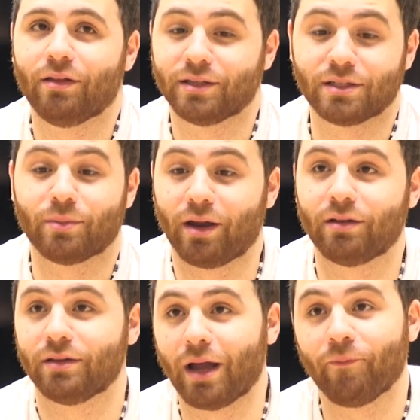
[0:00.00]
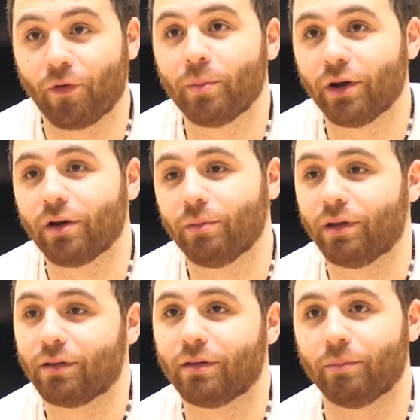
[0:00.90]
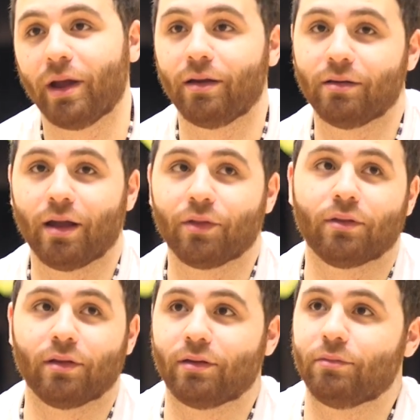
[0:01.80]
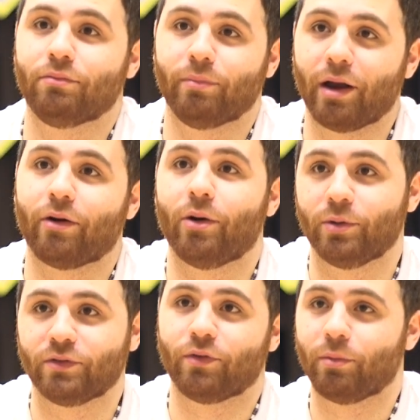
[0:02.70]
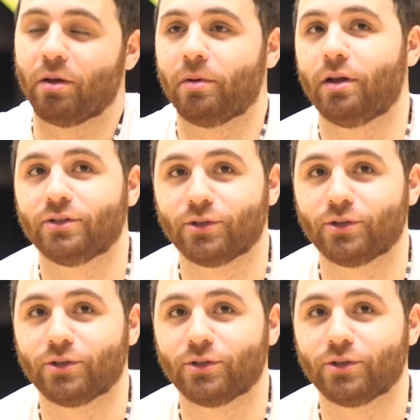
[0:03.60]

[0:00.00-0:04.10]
I'm from here, but my ethnic background is from Lebanon.